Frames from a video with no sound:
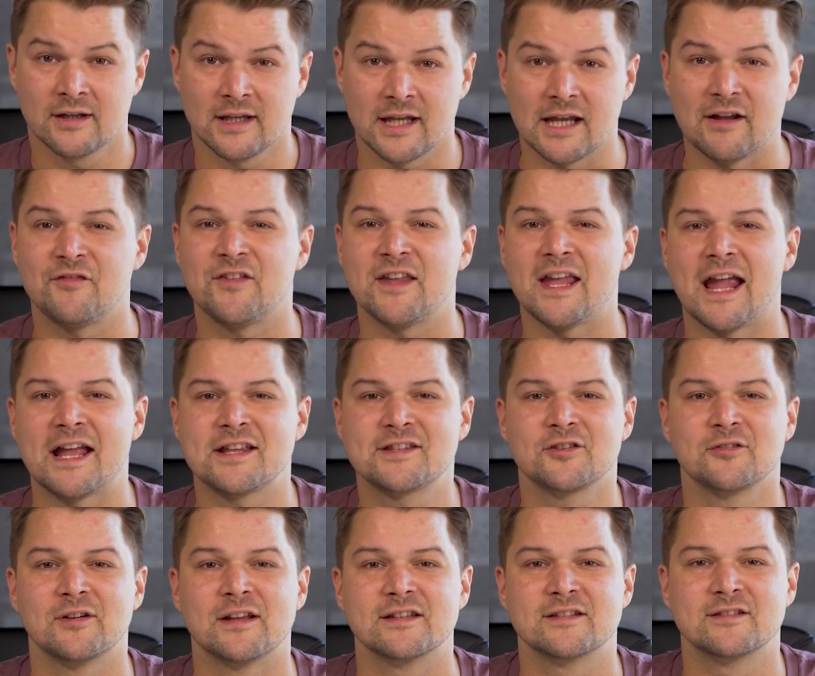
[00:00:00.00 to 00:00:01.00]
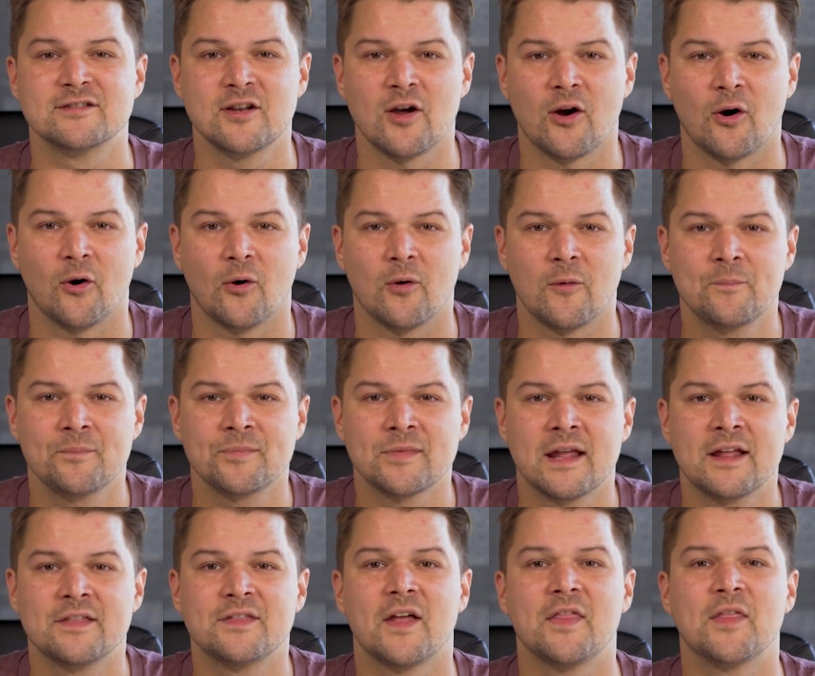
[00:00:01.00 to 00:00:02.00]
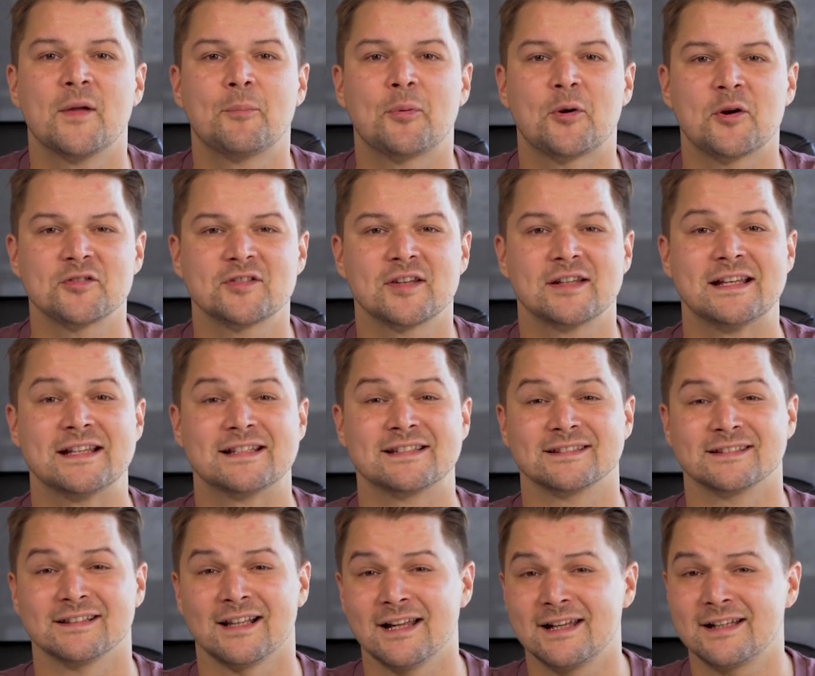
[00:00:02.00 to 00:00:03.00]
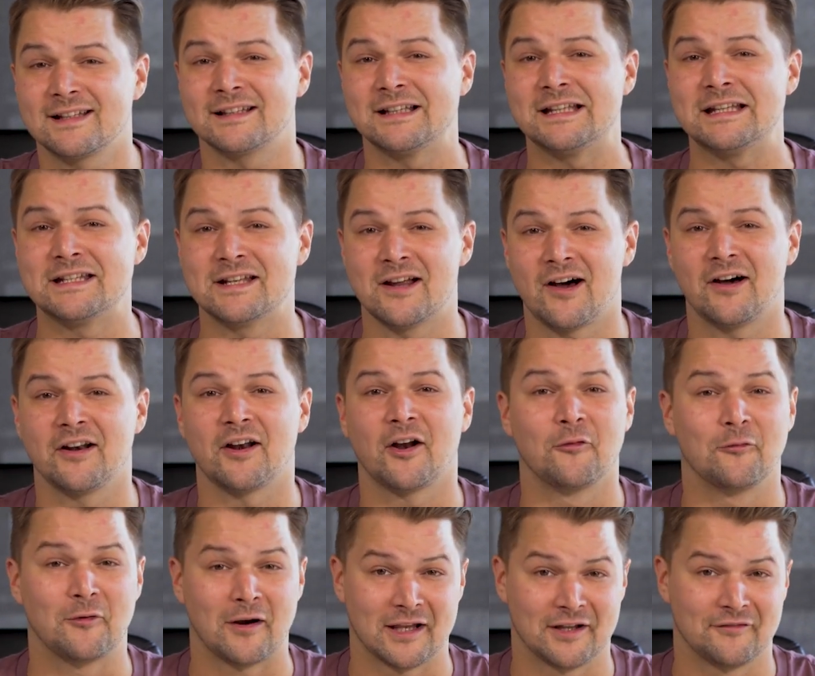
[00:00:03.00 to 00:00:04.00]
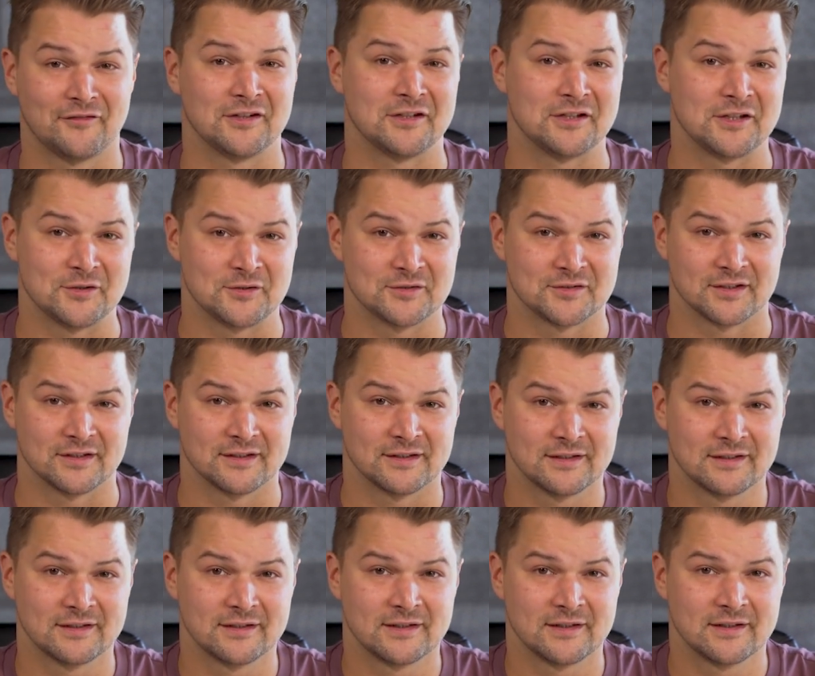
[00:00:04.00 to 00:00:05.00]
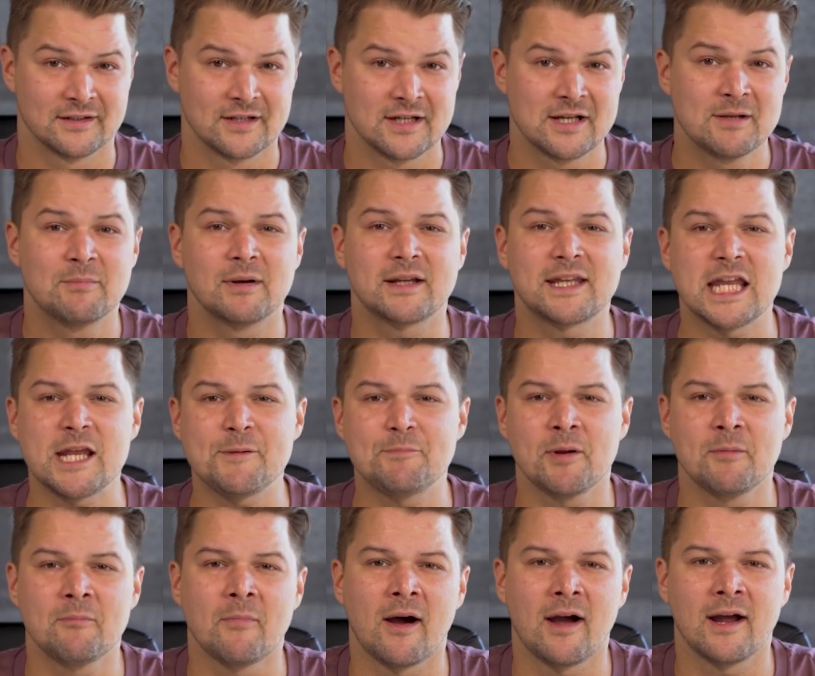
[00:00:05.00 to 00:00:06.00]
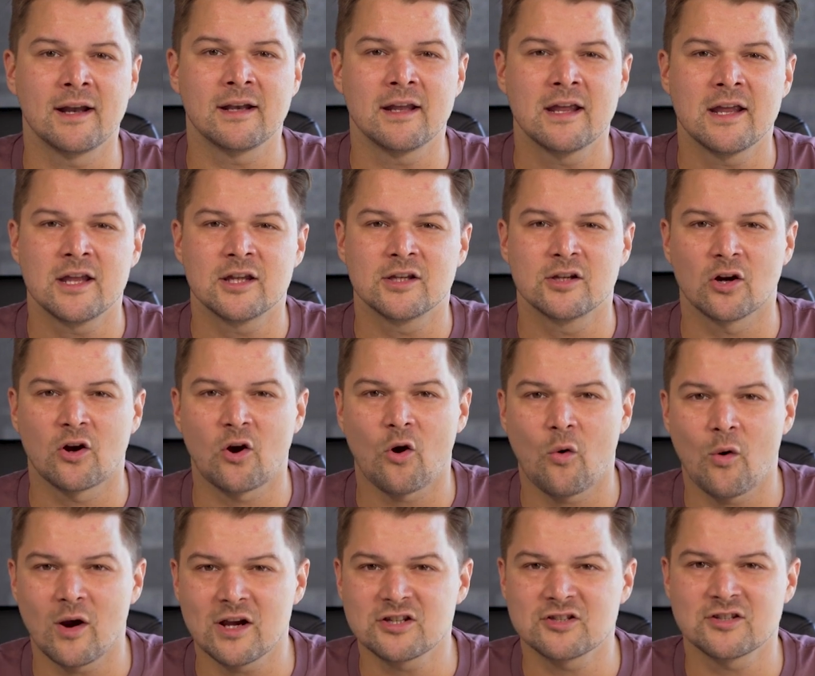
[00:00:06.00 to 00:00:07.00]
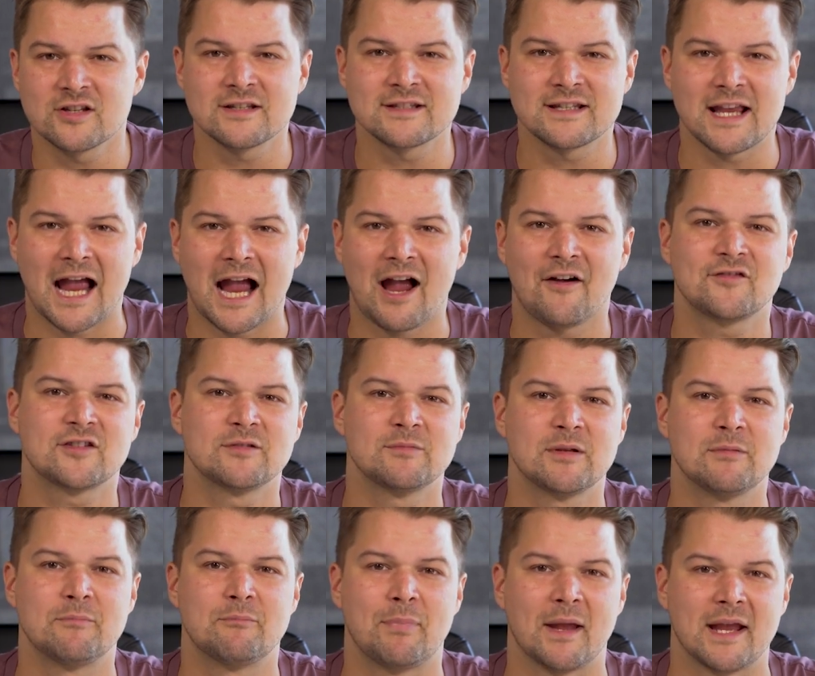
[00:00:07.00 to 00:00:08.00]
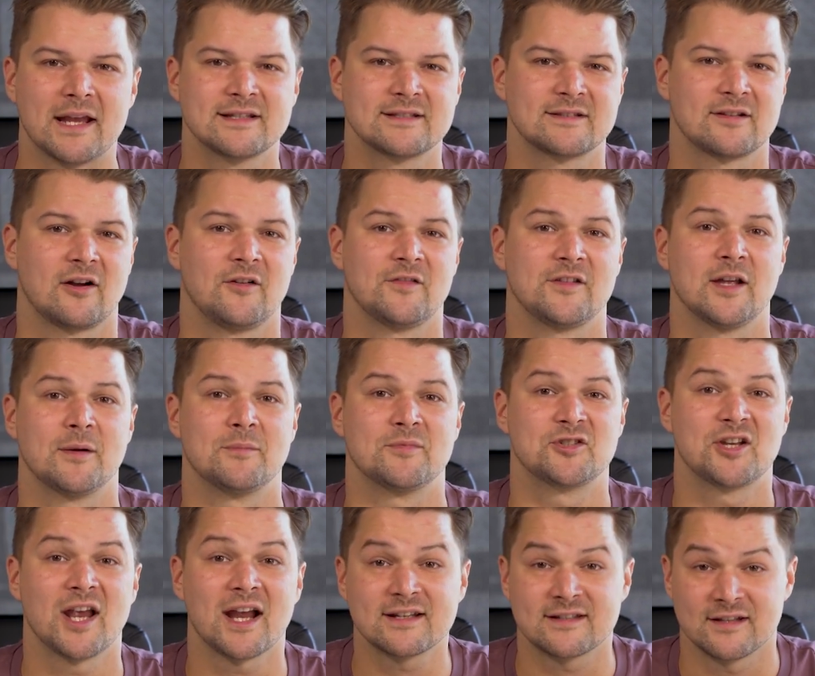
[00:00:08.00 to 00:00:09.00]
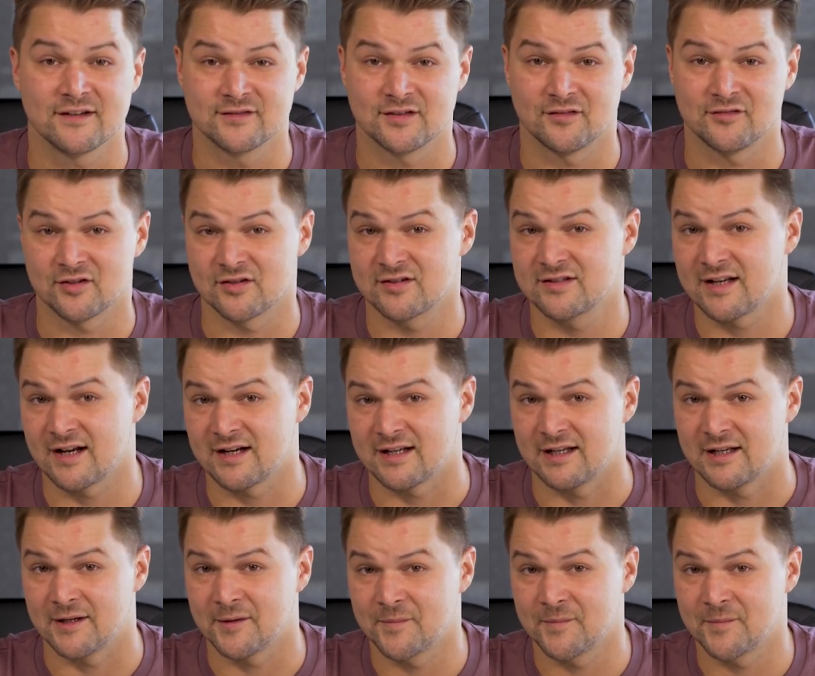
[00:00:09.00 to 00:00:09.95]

If the answer is no, then the person is likely not a relevant user. But keep in mind, your questions have to be based on the objectives of your study.